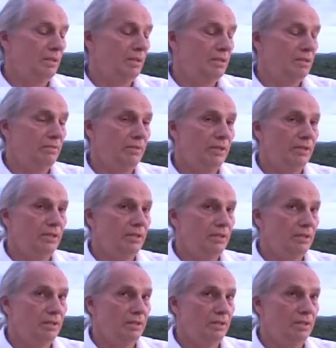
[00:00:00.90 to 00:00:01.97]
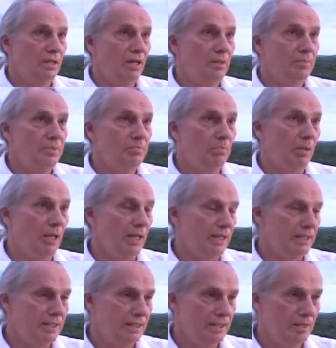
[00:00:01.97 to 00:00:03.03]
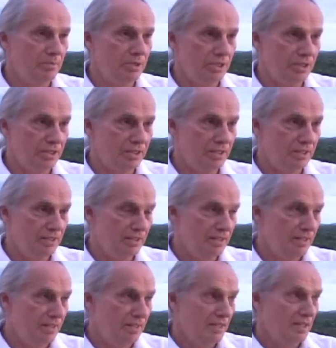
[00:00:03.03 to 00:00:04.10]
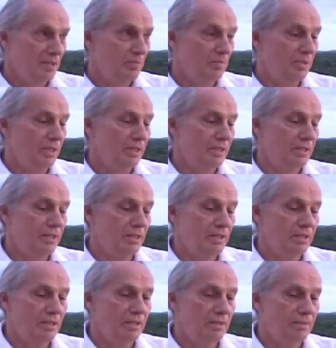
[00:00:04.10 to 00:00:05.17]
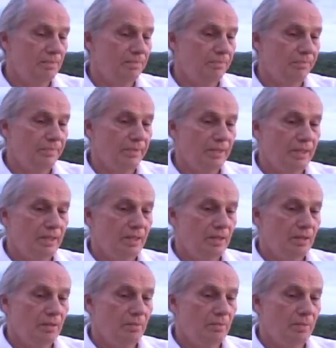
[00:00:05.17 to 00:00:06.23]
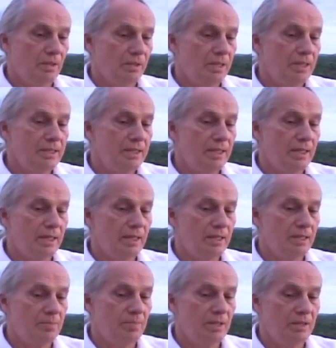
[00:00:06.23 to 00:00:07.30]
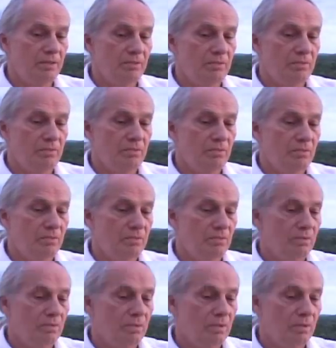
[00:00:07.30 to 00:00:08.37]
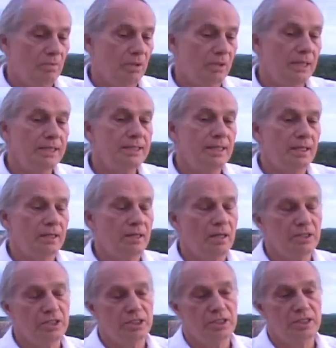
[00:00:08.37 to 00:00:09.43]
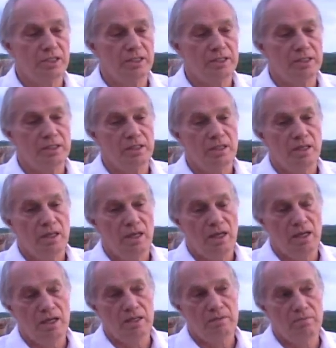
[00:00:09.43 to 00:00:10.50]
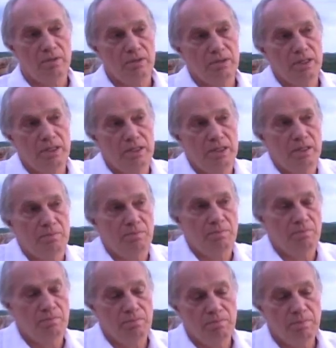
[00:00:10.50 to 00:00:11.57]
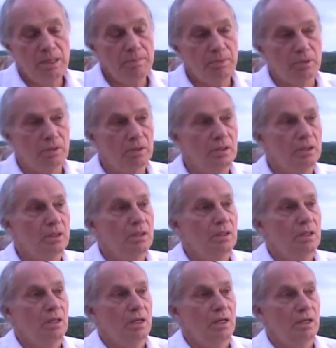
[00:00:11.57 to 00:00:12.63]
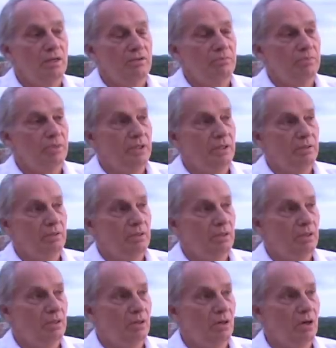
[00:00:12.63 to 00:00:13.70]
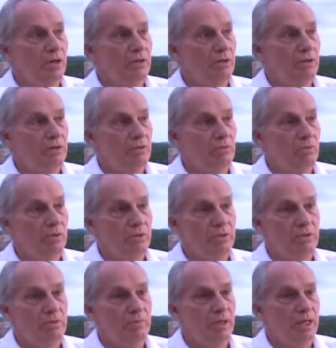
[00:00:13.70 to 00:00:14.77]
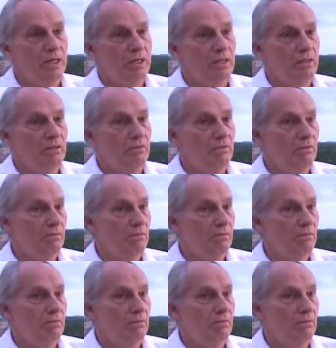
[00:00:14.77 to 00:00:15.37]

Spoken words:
It's a very complex subject, but Melchizedek has been, Melchizedek consciousness and Melchizedek people have been on Earth with humanity